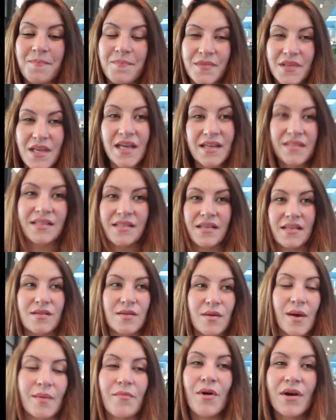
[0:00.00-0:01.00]
Yes,
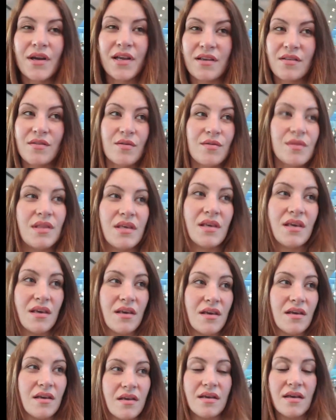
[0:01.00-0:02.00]
so I'm walking through
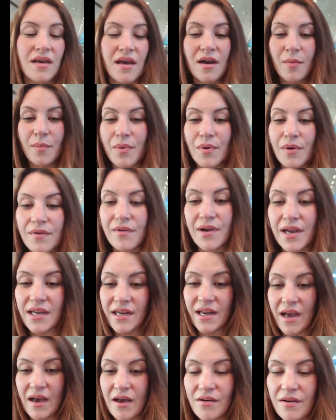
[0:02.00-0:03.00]
the airport right
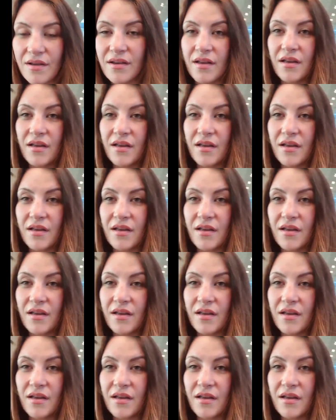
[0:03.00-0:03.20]
now.